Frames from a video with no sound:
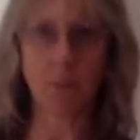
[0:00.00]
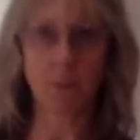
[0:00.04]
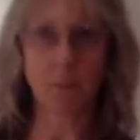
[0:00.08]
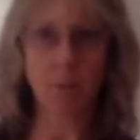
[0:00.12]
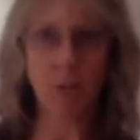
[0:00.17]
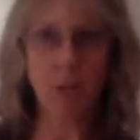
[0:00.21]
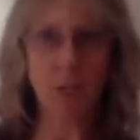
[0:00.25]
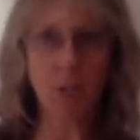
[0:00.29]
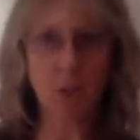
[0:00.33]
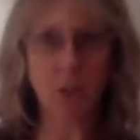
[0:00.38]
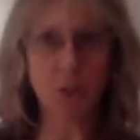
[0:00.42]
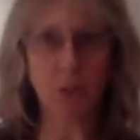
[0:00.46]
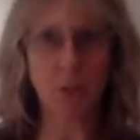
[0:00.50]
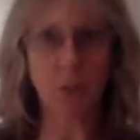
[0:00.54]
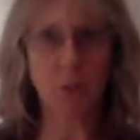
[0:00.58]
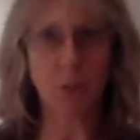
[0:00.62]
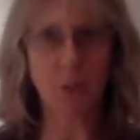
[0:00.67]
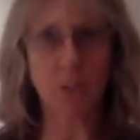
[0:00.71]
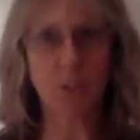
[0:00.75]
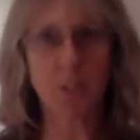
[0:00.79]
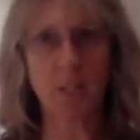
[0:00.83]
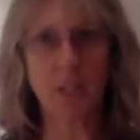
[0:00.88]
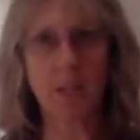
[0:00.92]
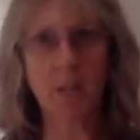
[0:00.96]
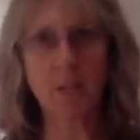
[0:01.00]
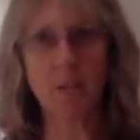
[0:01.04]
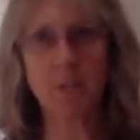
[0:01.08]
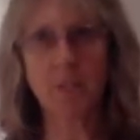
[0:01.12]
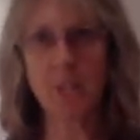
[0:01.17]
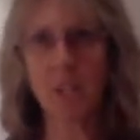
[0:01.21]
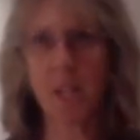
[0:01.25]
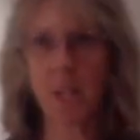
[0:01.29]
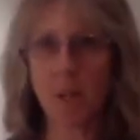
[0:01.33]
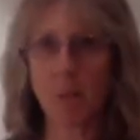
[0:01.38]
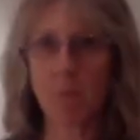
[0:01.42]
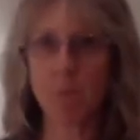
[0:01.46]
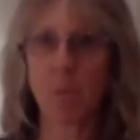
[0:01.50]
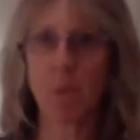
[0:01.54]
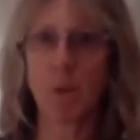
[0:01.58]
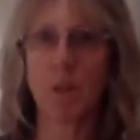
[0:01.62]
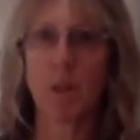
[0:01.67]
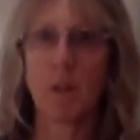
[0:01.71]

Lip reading: right shoulder to left hip,